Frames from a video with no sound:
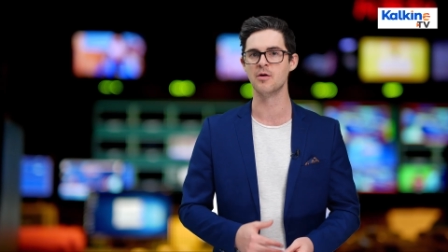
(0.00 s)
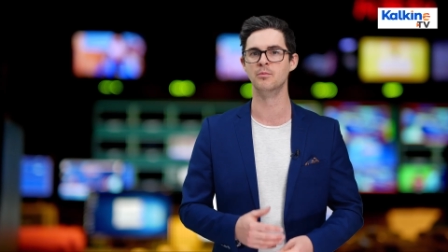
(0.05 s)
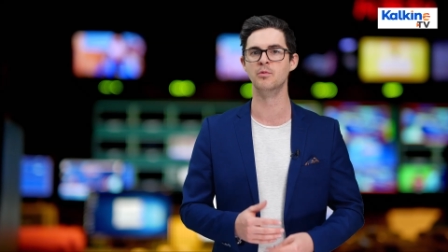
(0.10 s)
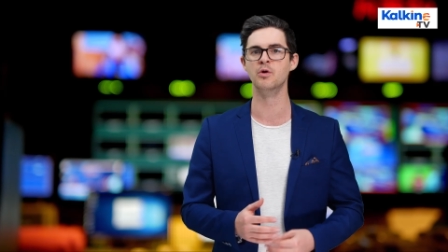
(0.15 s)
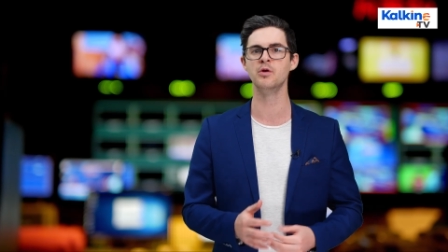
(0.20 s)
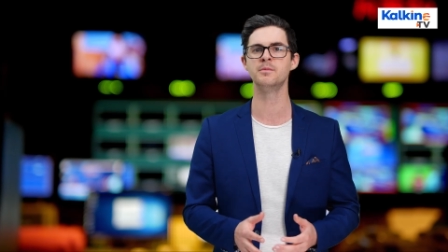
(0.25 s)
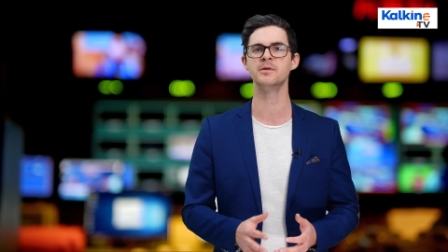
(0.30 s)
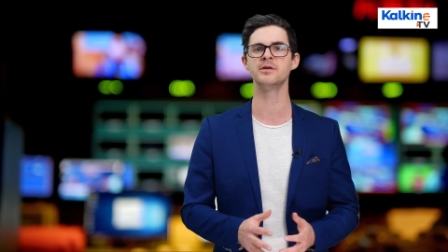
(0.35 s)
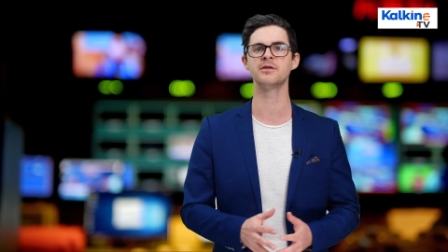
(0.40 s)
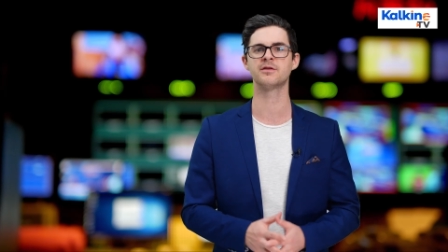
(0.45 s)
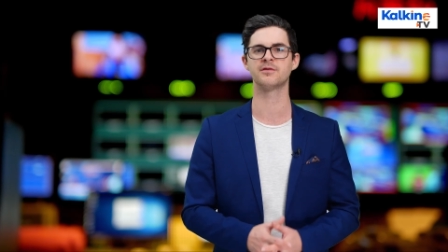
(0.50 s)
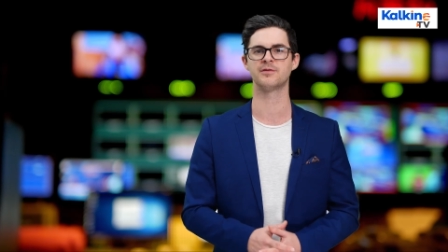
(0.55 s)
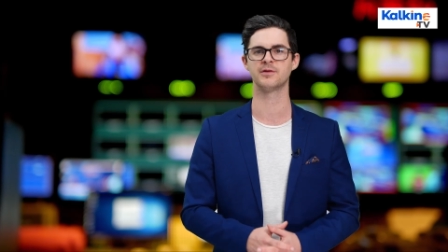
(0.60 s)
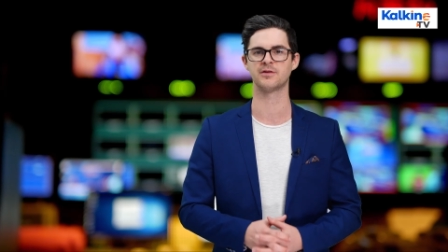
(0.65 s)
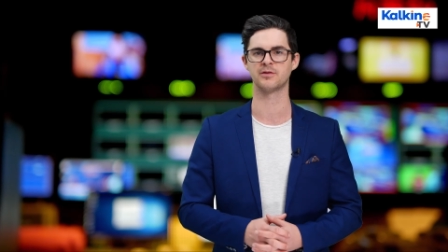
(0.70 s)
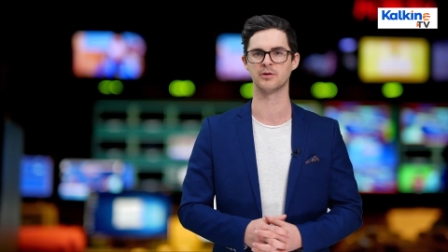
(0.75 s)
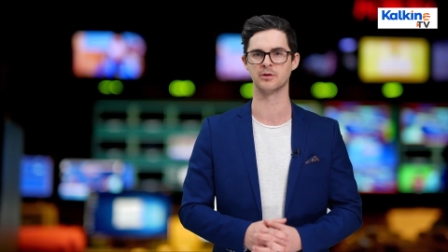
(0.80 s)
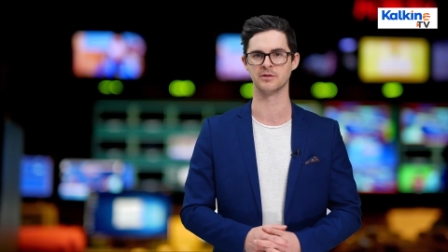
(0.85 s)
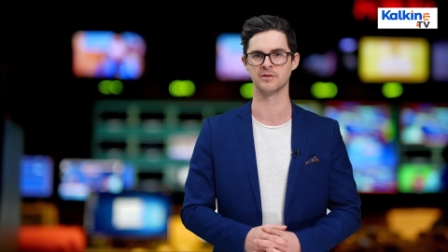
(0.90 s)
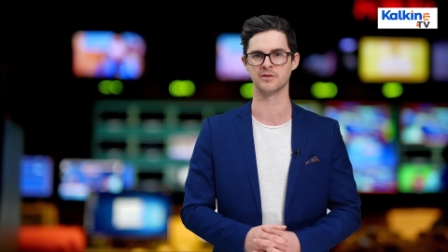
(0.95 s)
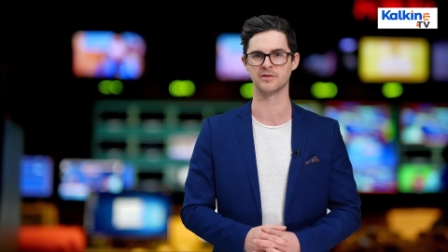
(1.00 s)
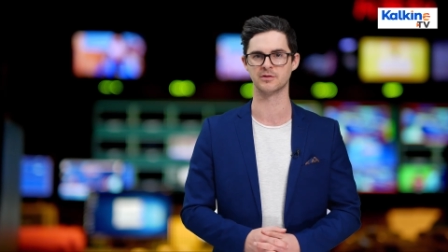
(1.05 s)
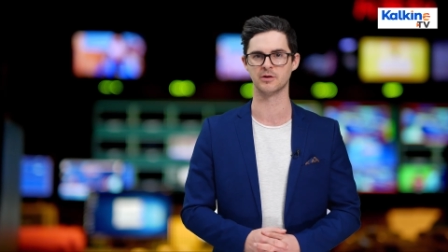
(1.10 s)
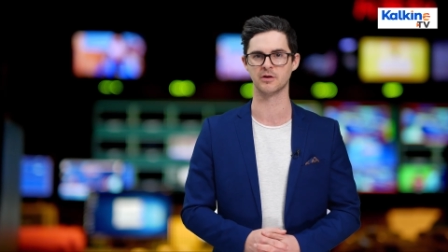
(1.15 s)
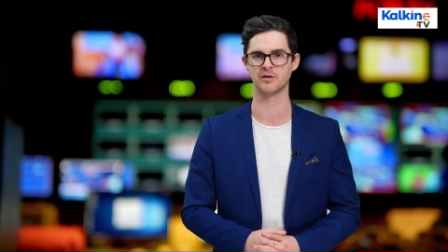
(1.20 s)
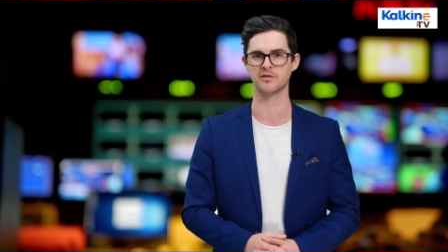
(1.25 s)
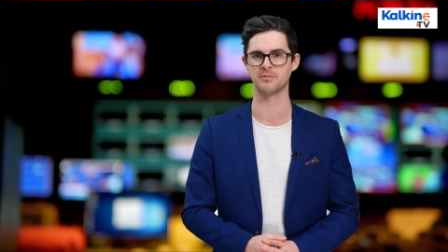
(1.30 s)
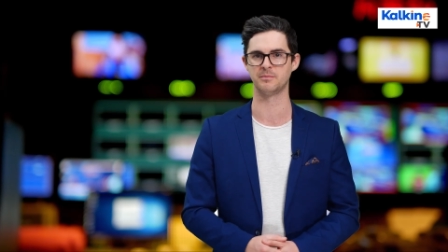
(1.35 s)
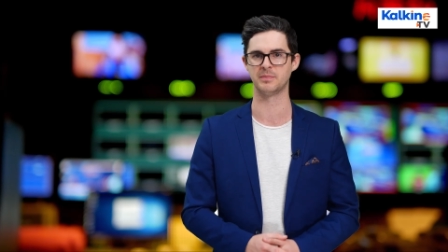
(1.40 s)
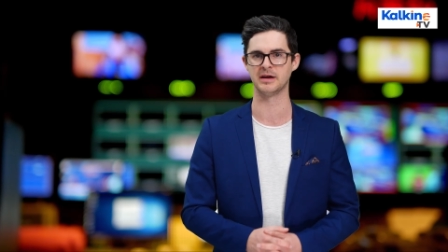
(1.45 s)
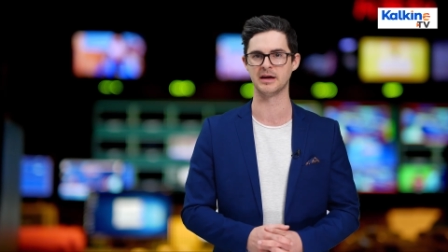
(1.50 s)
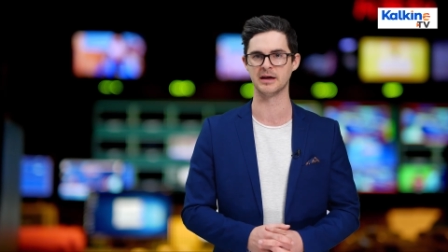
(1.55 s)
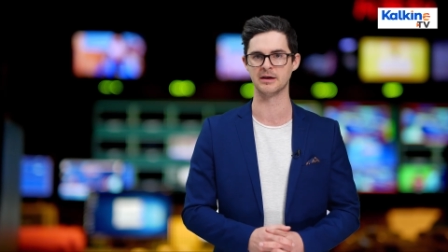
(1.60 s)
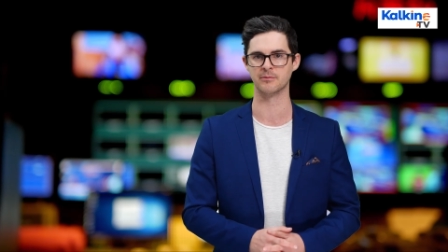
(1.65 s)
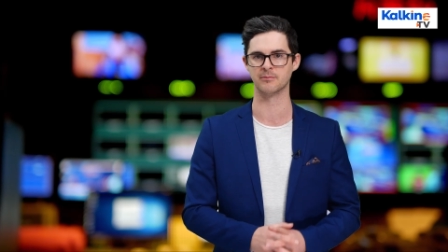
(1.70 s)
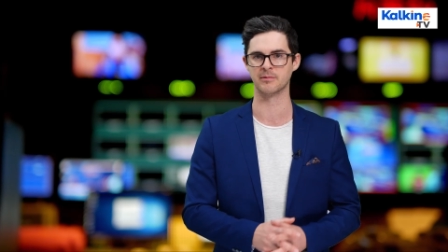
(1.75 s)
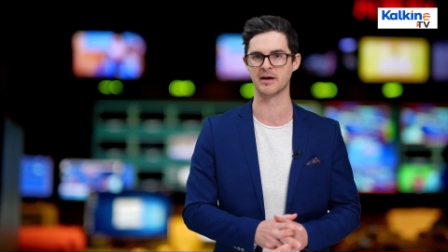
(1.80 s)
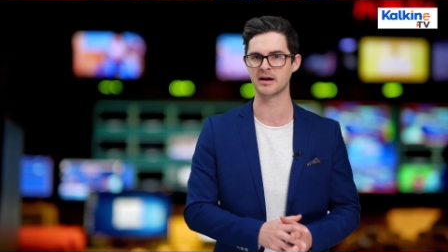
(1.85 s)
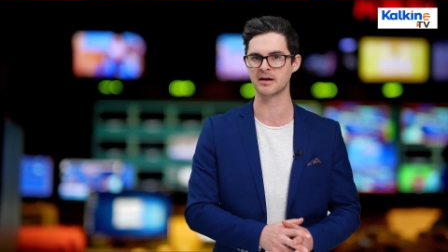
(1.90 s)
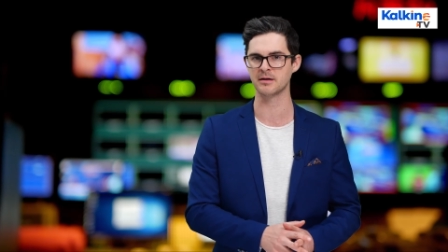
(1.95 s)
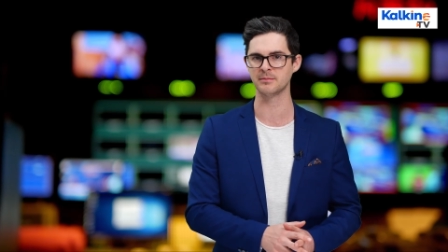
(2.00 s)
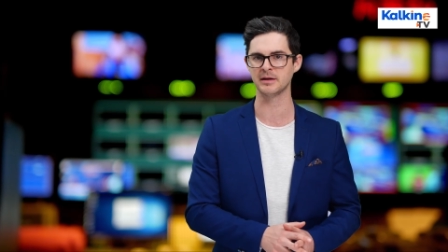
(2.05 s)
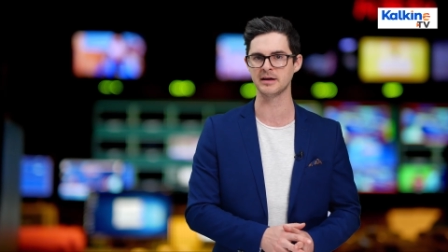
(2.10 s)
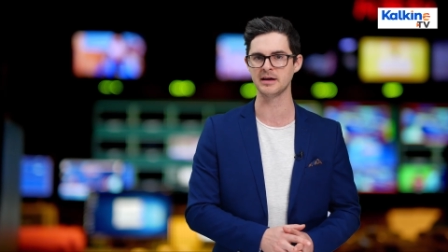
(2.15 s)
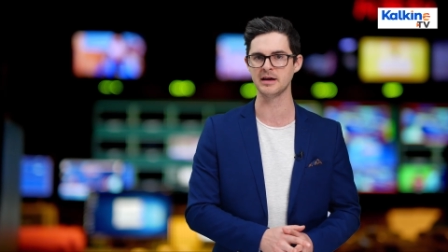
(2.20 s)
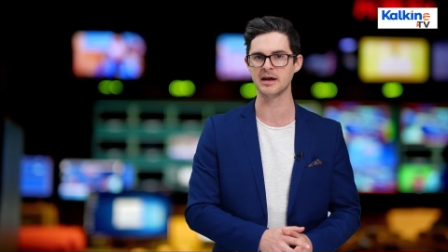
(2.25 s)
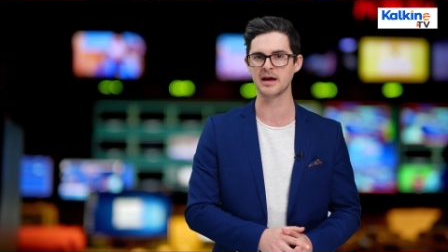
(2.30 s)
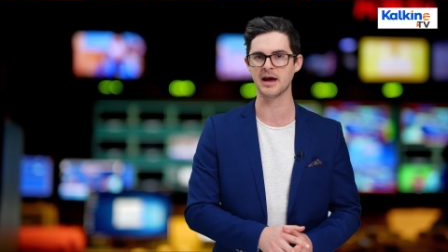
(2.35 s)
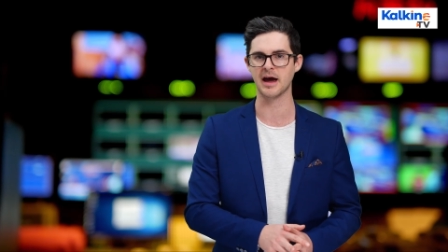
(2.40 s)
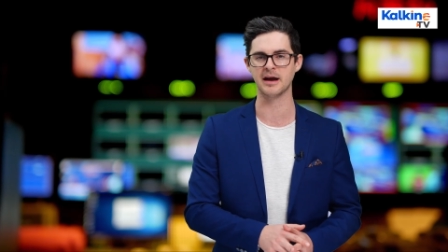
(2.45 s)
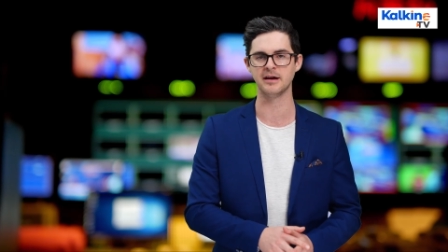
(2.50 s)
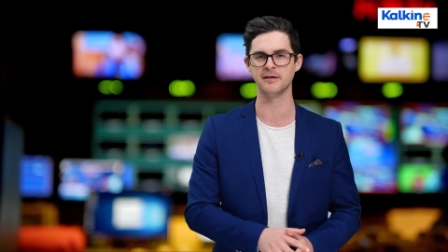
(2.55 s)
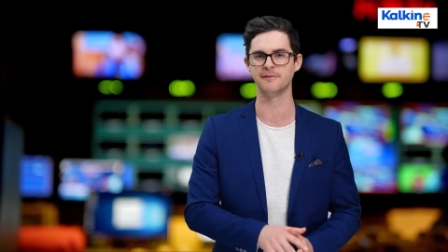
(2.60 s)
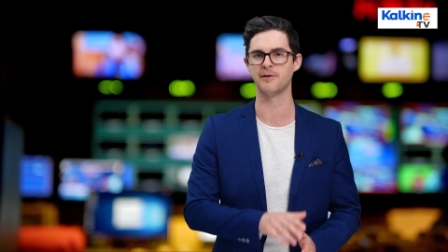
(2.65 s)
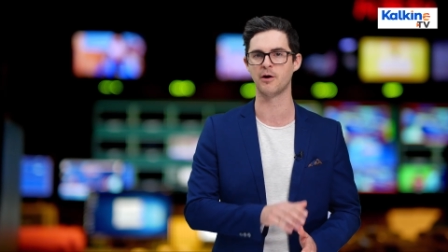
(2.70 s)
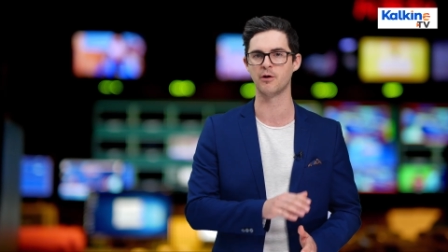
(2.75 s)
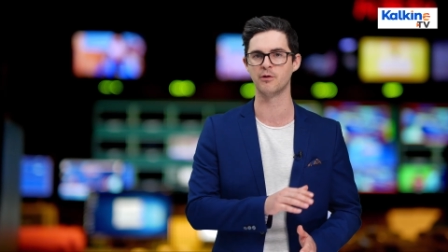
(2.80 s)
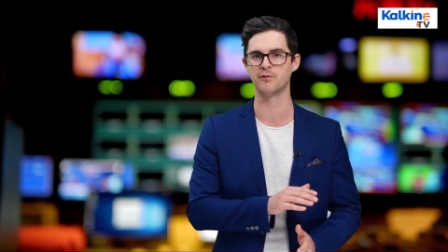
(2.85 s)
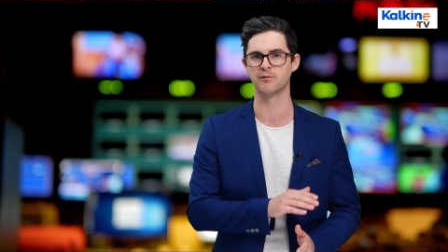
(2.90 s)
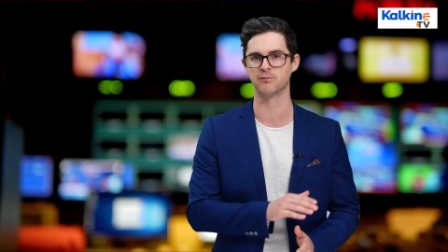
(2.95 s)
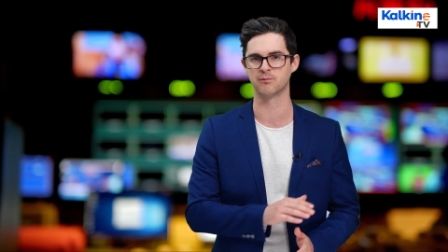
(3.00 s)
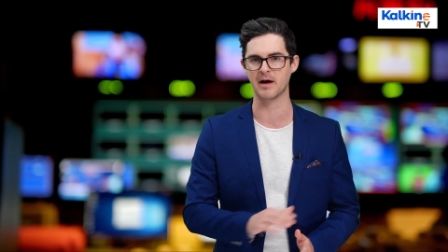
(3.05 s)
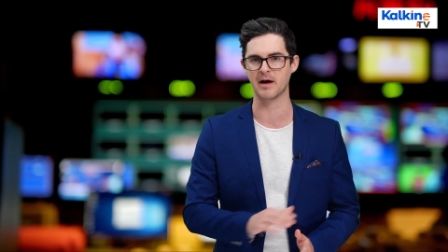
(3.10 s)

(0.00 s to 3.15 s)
movements for certain stocks begin randomly and evolve